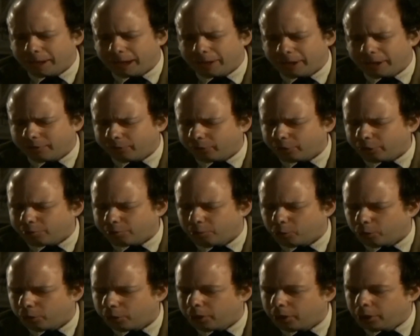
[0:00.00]
Mount Everest
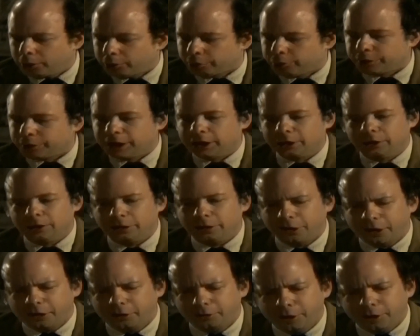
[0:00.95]
more real
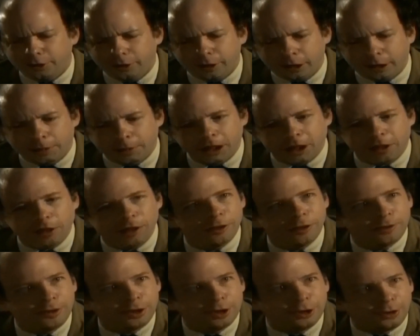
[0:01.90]
than New York? I mean, isn't
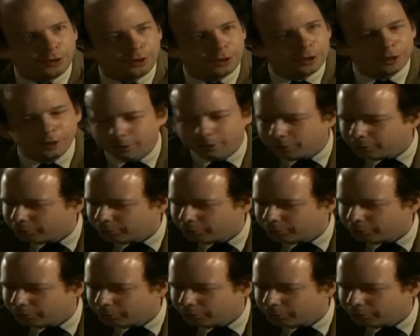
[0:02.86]
New York